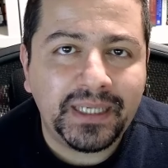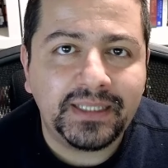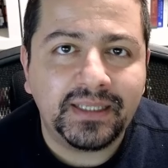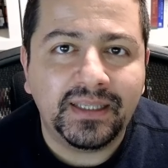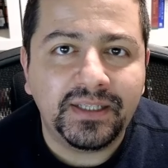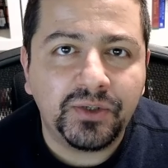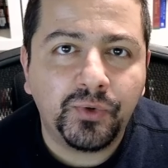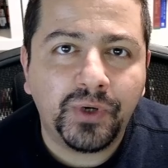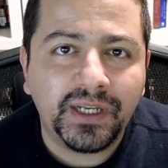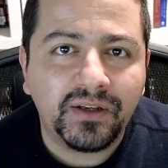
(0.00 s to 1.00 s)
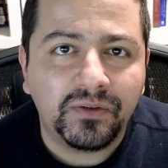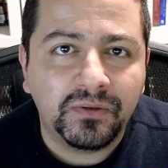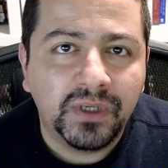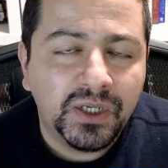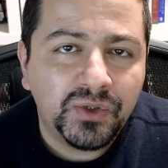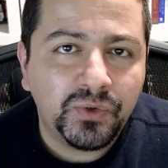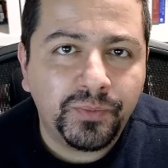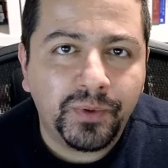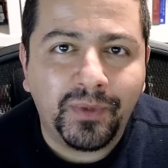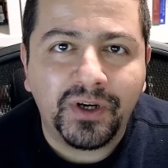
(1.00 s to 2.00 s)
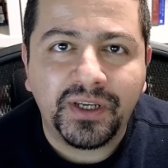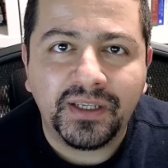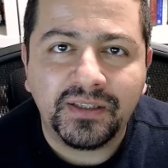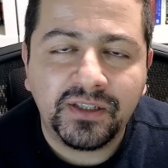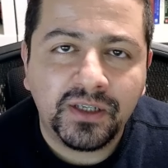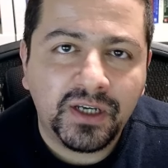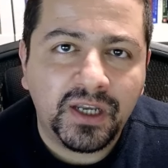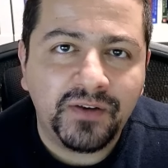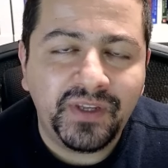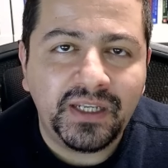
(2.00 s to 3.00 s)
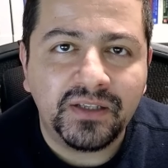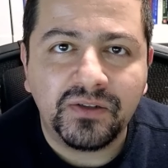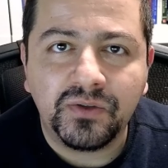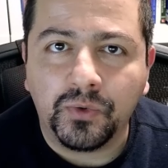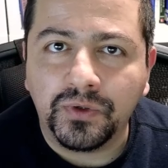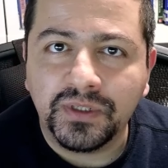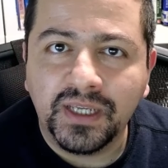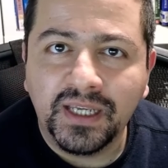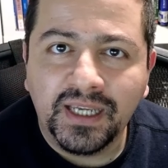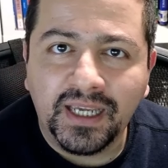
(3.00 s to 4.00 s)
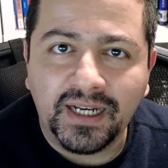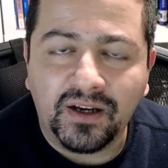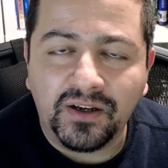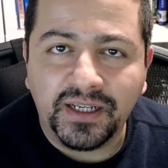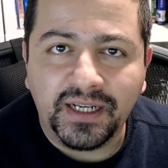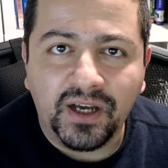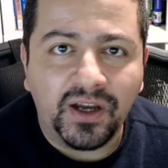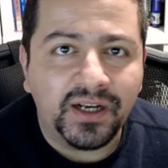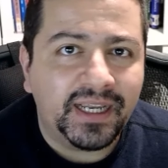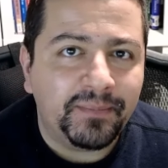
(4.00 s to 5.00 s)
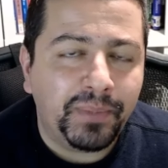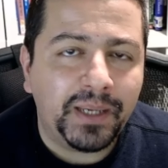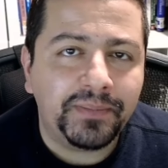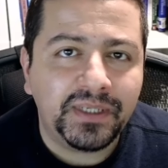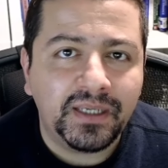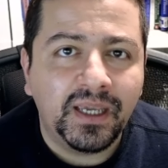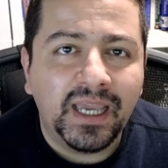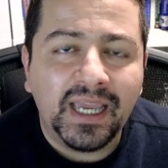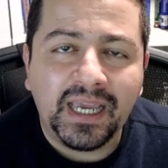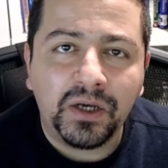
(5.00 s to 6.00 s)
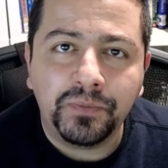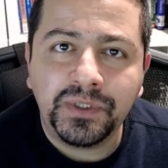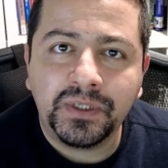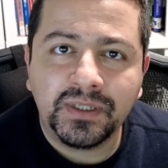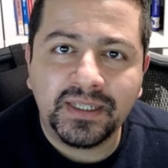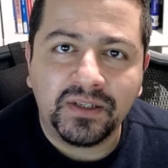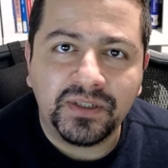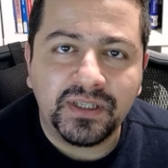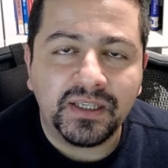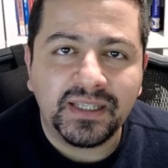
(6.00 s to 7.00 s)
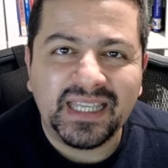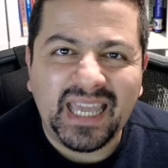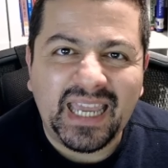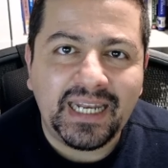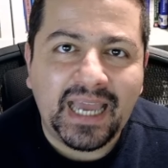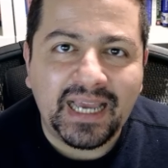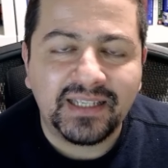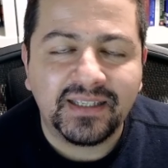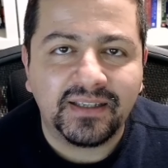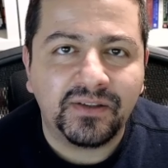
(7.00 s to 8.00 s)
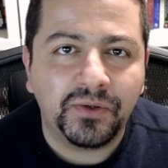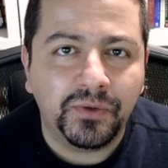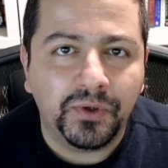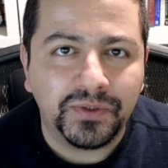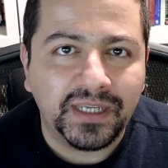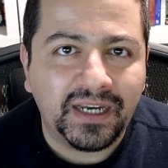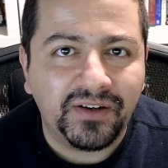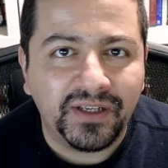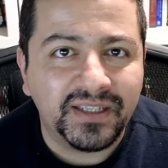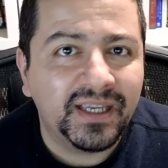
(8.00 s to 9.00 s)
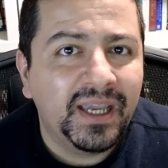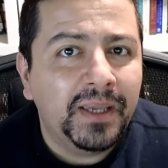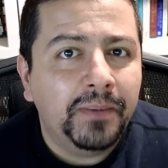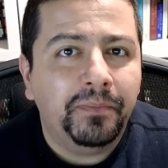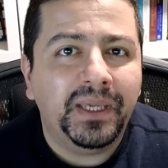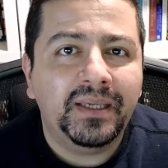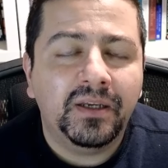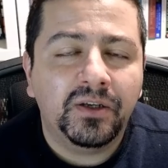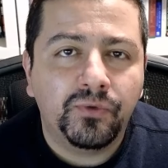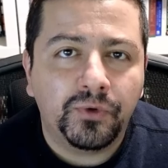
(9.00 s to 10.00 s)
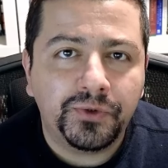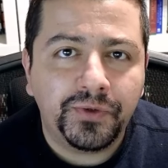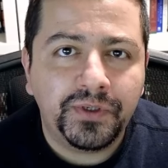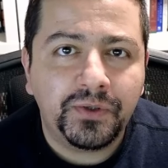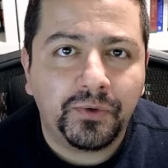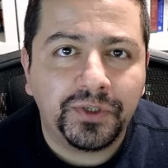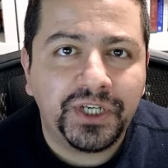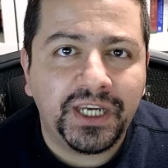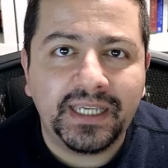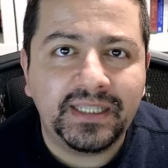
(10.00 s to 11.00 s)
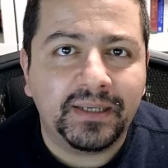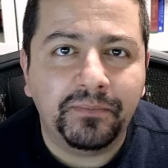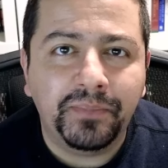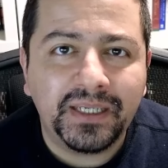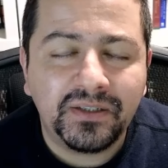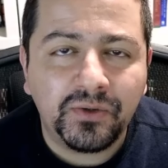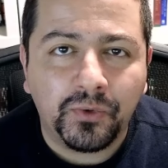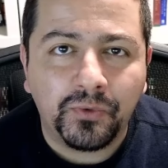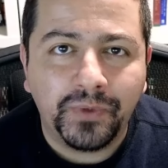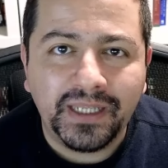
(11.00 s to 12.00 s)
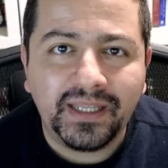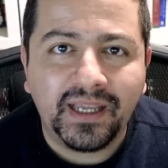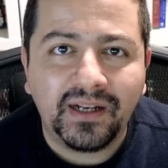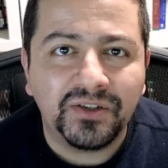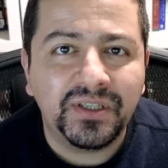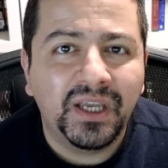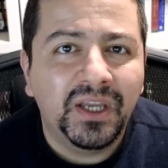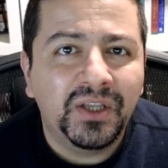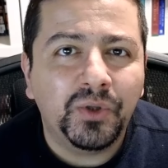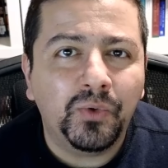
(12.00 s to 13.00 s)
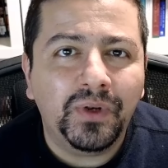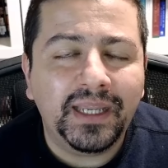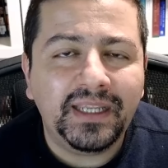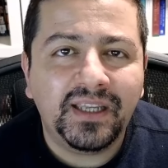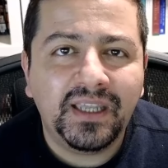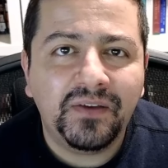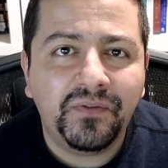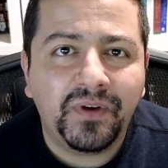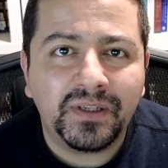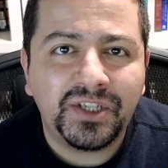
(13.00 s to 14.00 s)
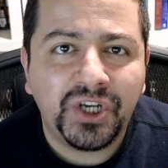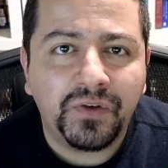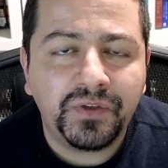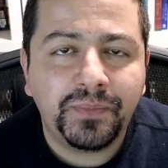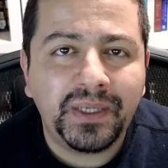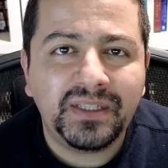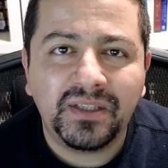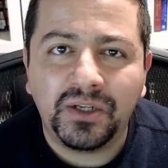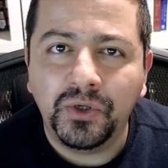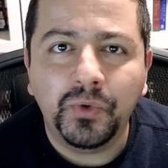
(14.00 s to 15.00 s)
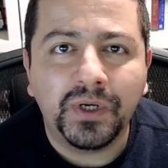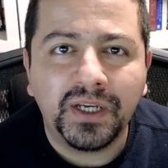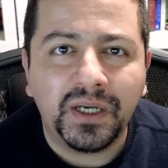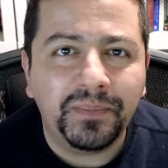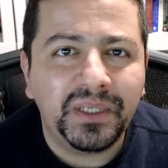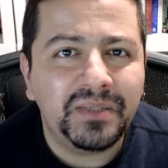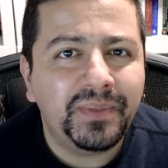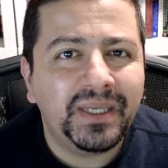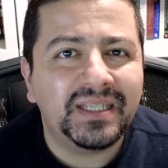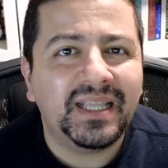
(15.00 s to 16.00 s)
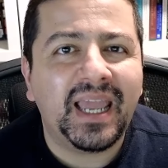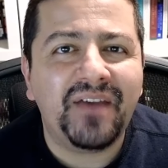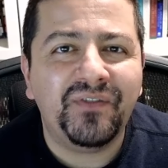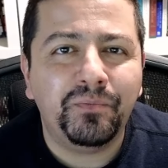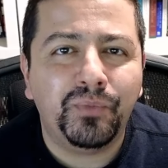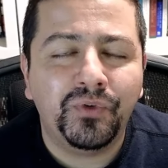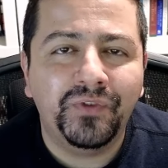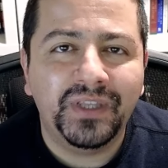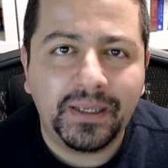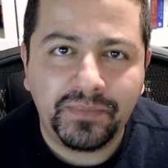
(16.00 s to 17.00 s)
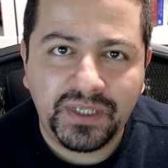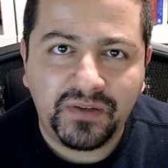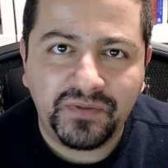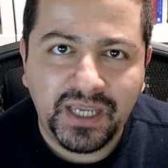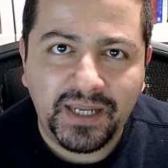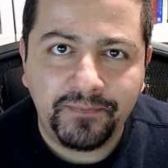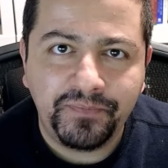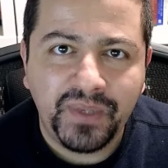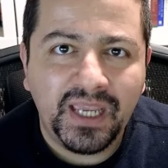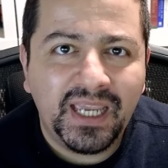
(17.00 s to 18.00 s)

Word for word: space in these critical supermarkets, convenience stores, and on and on. And Pepsi helps Celsius gain access to those areas. Big grocery store chains and big store retailers don't like to give shelf space to newer companies because they haven't proven themselves yet.